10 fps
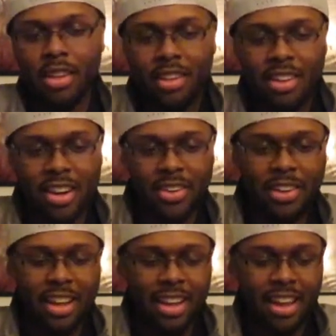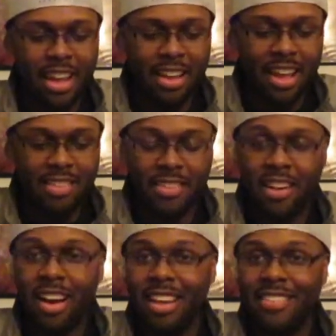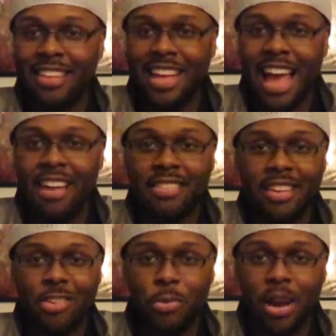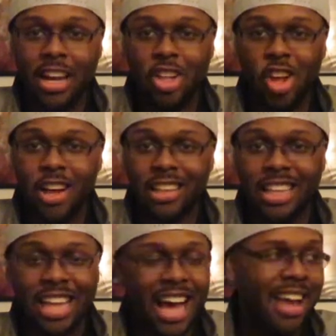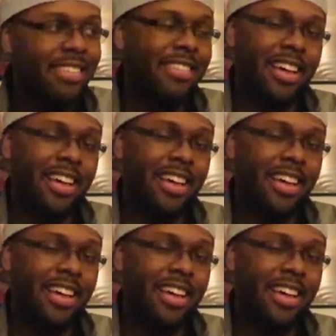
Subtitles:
you know, as long as the casting is right along the lines,